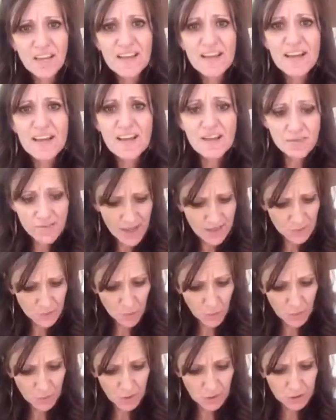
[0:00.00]
and that's
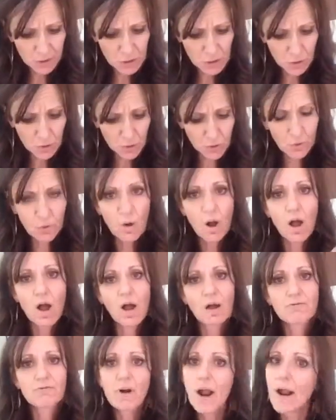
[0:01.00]
what we're going to do
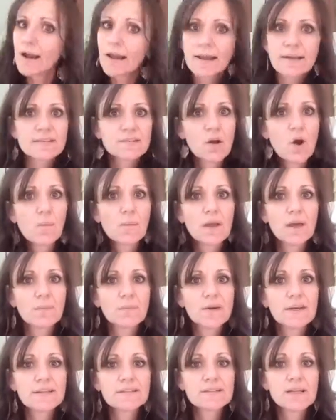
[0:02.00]
on Fridays, homemade
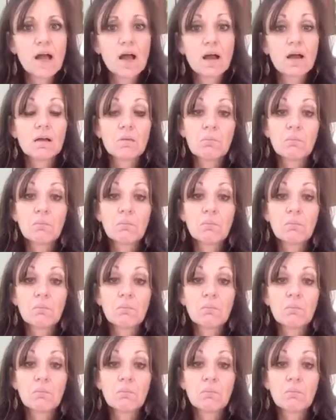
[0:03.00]
pizza.